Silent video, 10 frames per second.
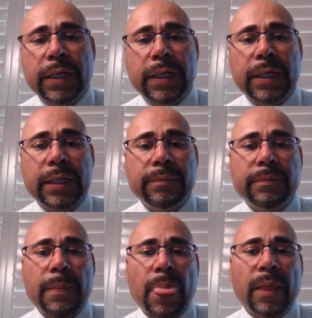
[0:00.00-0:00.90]

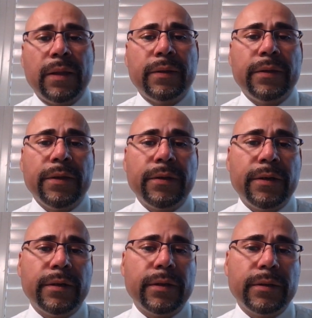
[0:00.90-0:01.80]
The
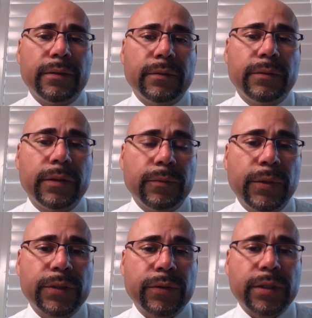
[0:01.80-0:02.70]
other
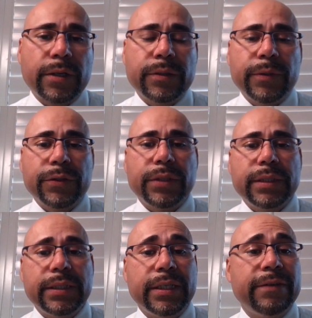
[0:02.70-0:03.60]
resource contribution is
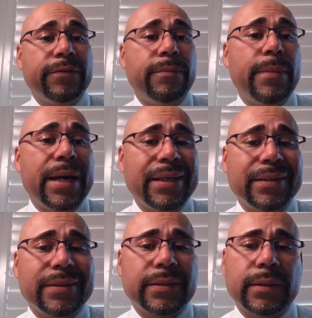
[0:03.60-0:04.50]
the
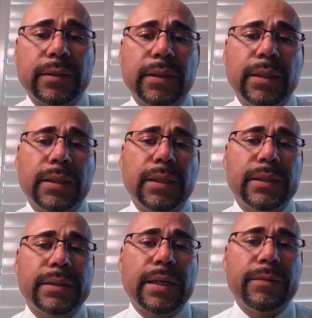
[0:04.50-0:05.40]
informatics,
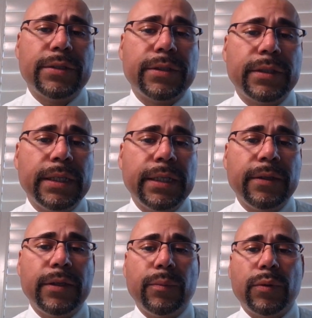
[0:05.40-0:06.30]
establishing
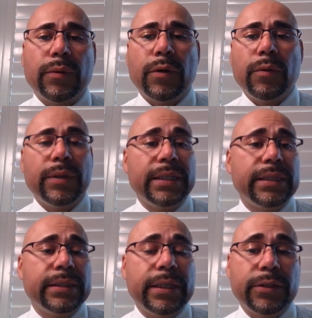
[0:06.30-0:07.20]
the parole release
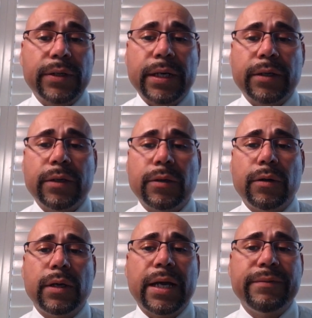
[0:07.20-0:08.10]
date tracker
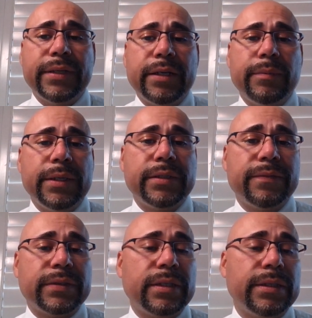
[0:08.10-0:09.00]
or live database to
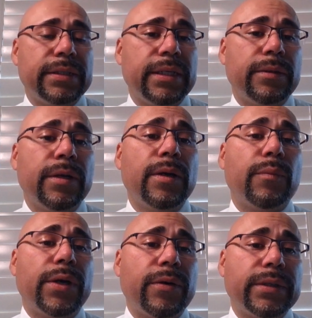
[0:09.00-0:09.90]
facilitate
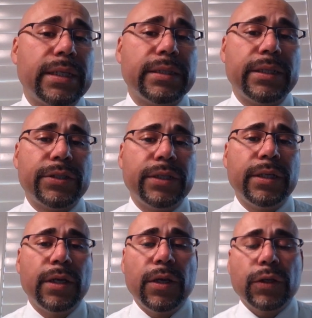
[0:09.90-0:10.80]
prioritization.
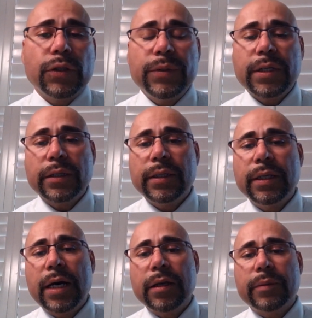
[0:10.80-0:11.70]
So we talked a
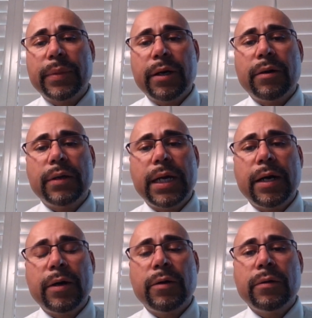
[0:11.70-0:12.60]
lot about
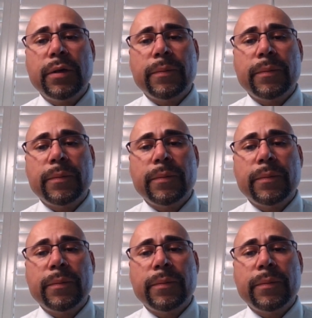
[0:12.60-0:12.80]
how